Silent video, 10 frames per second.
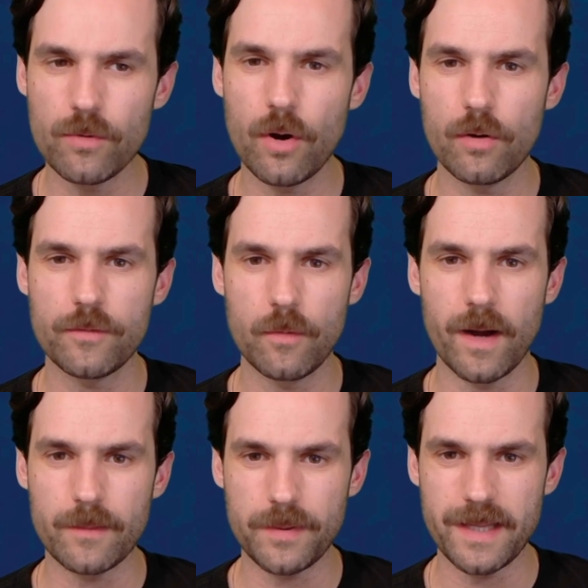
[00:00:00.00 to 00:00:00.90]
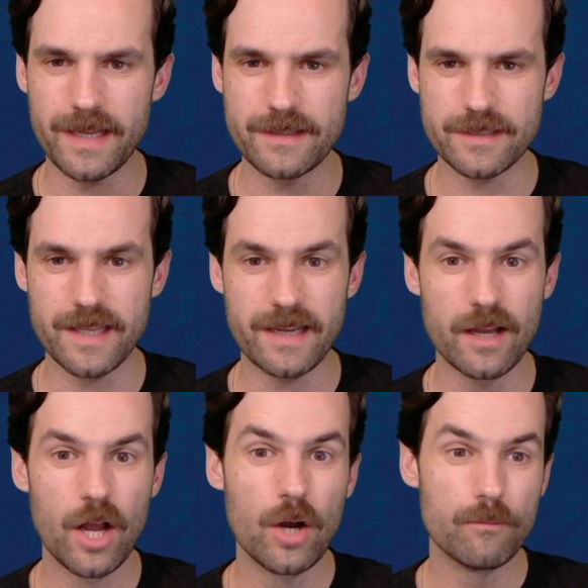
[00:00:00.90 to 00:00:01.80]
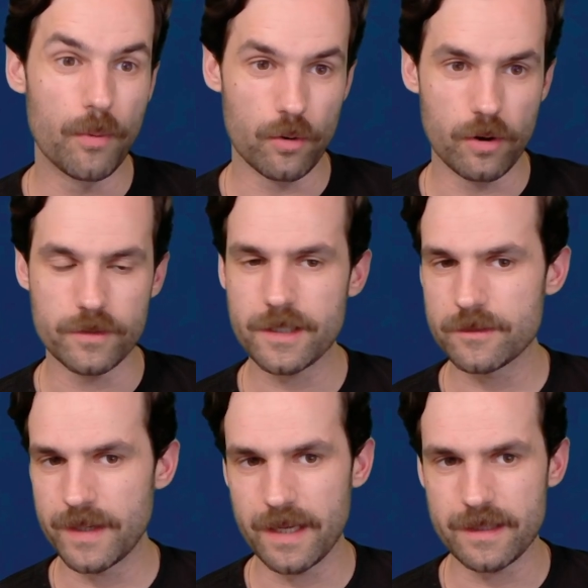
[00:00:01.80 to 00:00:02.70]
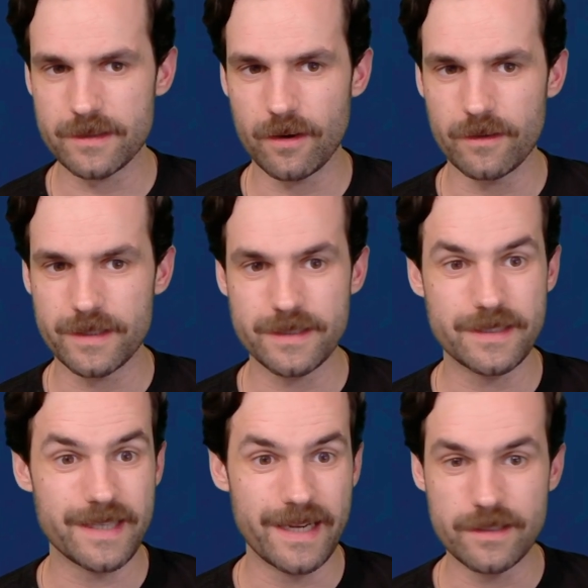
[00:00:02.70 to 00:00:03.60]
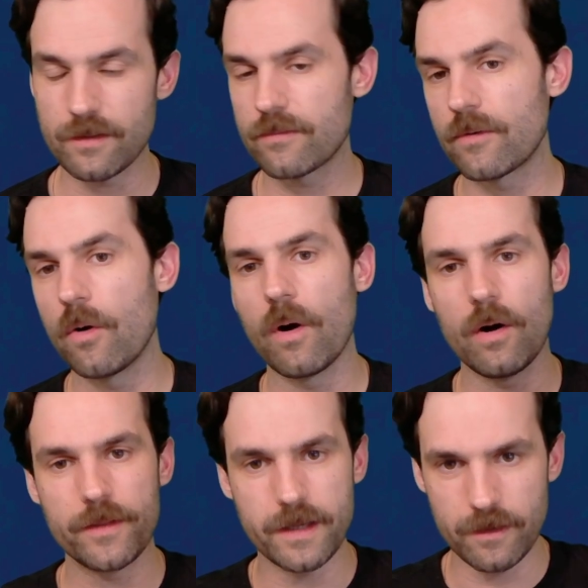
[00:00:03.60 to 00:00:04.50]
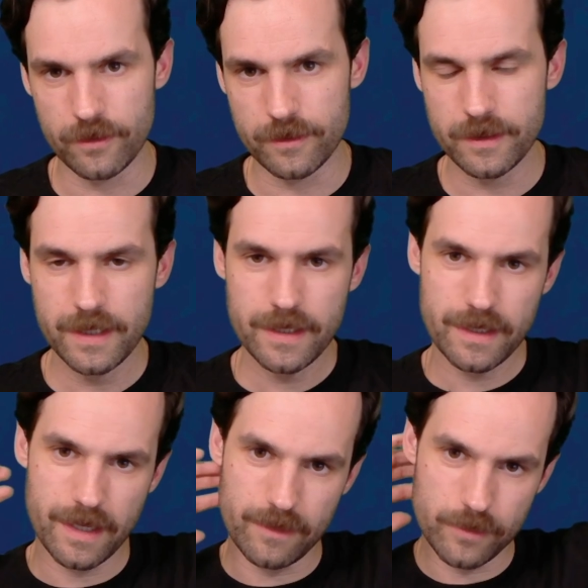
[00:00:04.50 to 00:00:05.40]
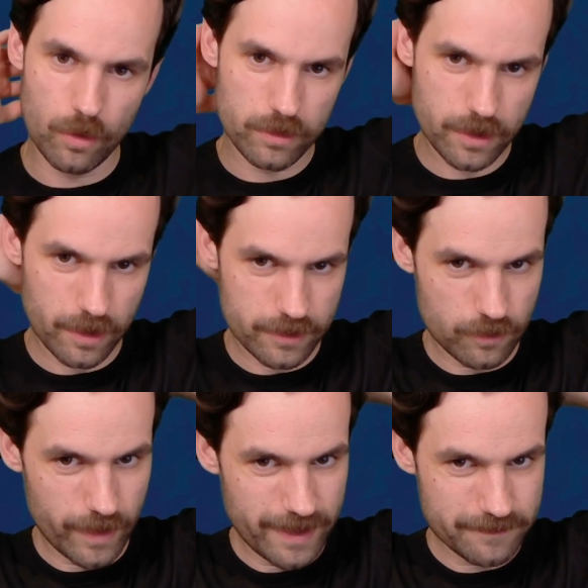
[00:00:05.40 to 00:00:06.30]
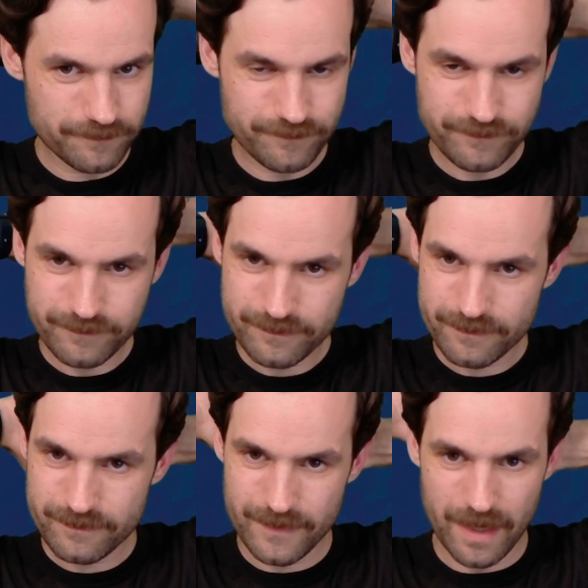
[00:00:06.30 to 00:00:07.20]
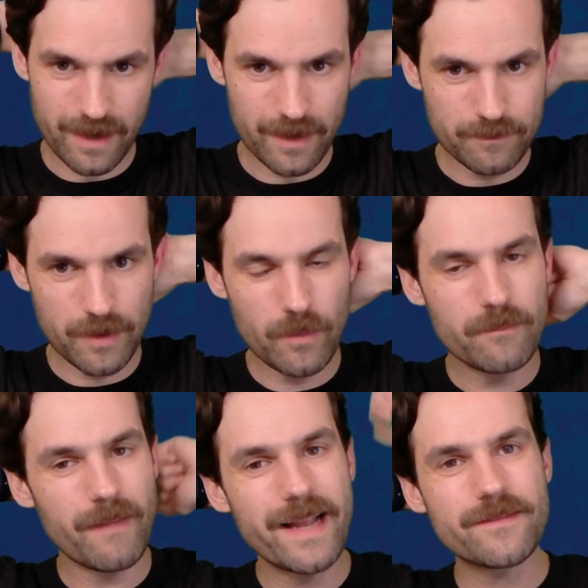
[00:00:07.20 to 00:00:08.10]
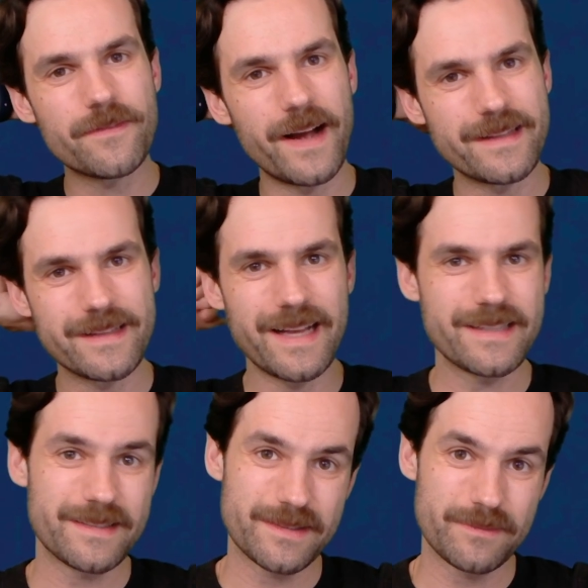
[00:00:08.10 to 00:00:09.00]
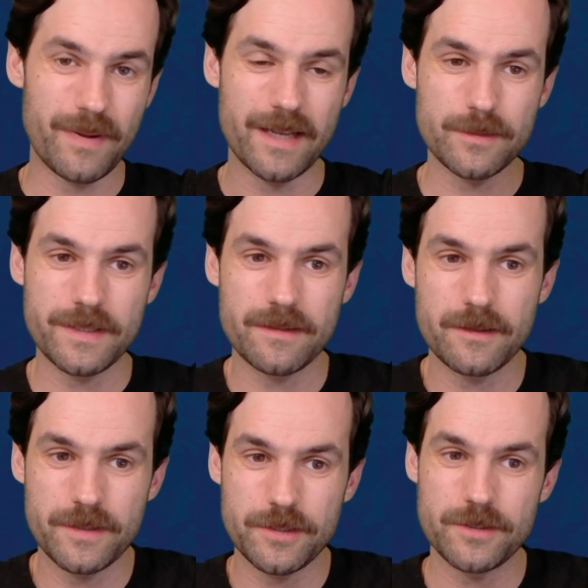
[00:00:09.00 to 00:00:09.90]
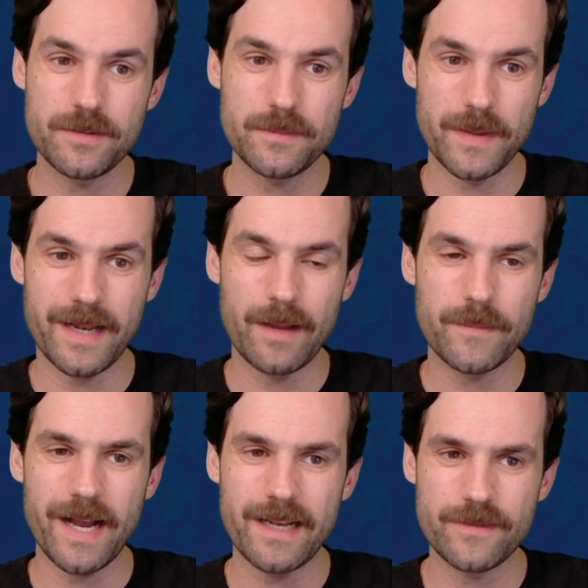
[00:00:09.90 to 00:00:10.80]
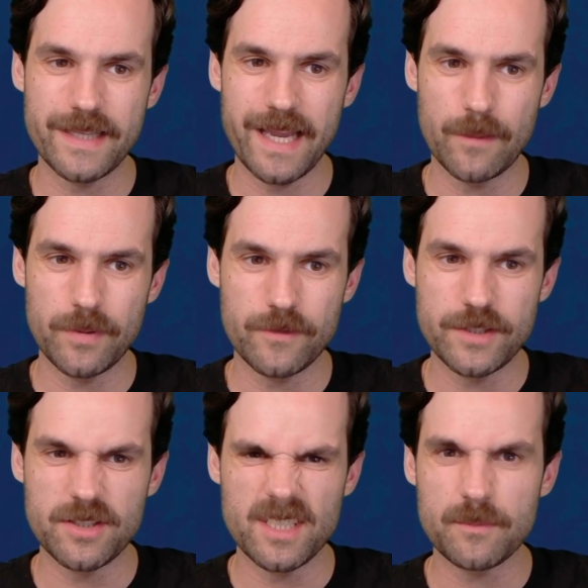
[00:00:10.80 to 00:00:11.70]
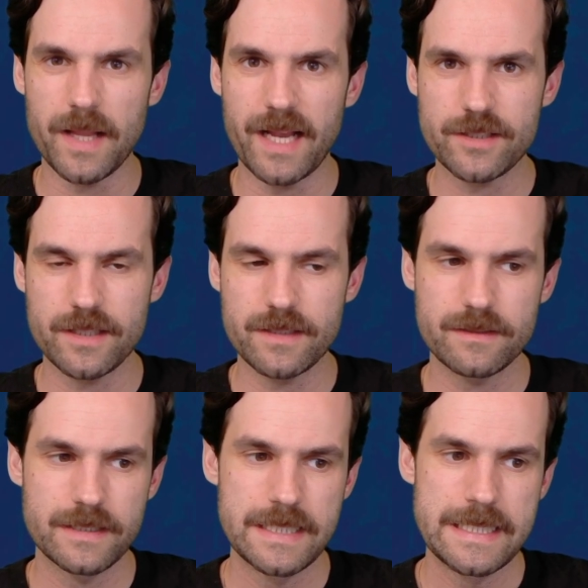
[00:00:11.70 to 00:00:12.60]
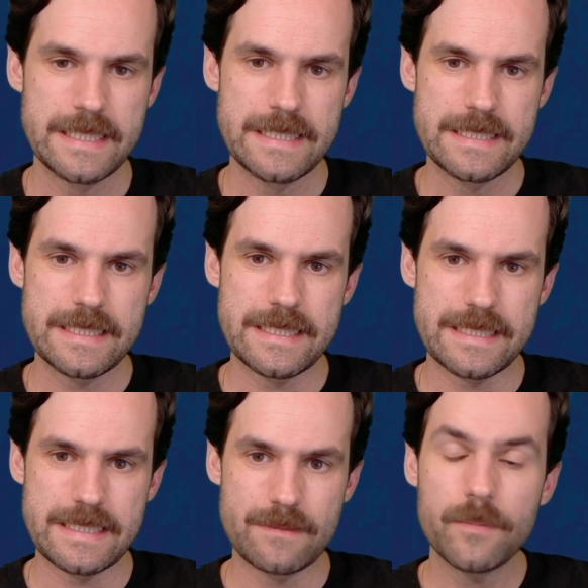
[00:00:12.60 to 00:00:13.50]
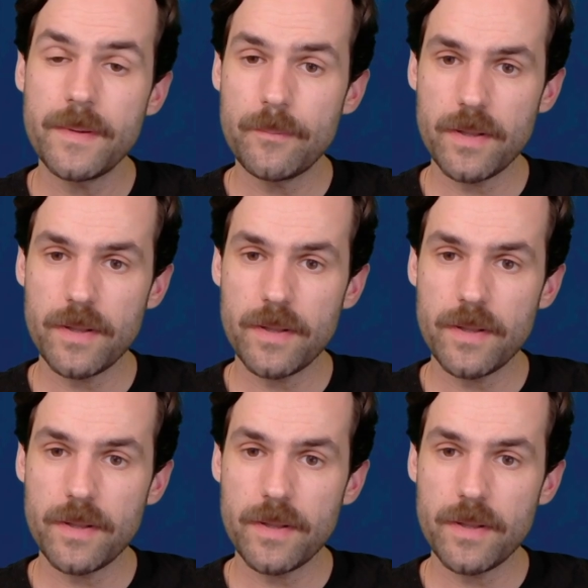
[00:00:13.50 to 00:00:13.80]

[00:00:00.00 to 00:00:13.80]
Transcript: know if we want to play just like Boros because we got this card and just decide to throw all the other gold cards away. But we might find that that's possibly something we should do, but I'm kind of in the camp of we should just splash this. But B+.